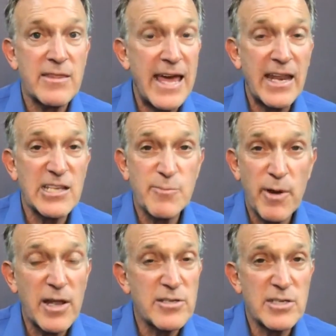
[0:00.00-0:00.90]
that
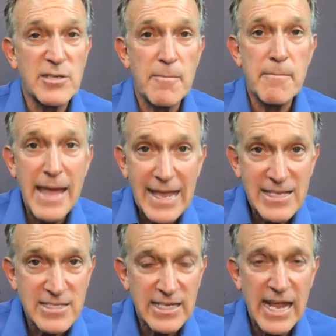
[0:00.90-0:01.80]
experience is
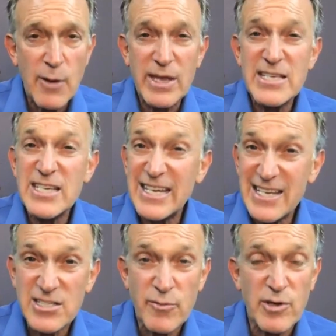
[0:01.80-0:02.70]
amazing how easy it
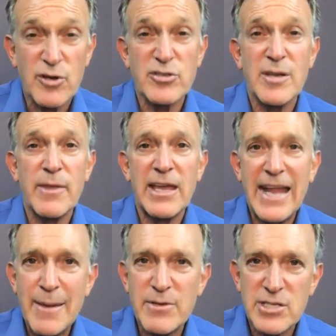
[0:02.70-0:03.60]
is to return something at
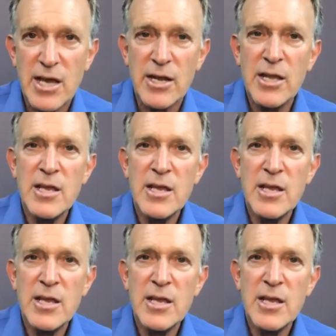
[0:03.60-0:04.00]
Amazon.